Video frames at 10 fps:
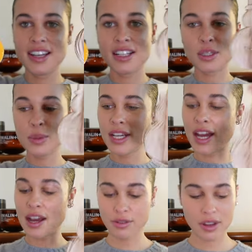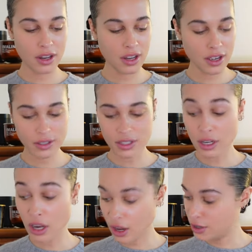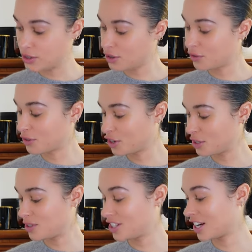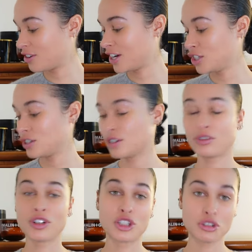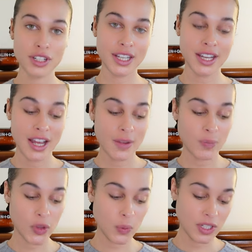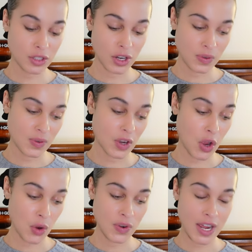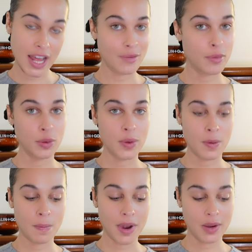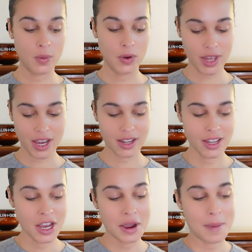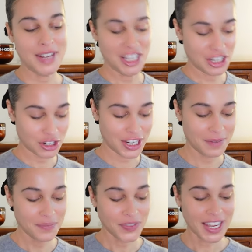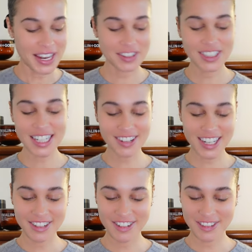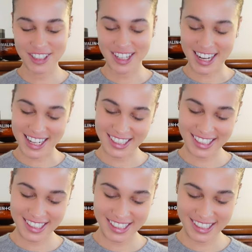So we have loads and loads of Christmas decorations for a tree that we don't own at the moment, but I will get a mini tree and I'll decorate it with you guys.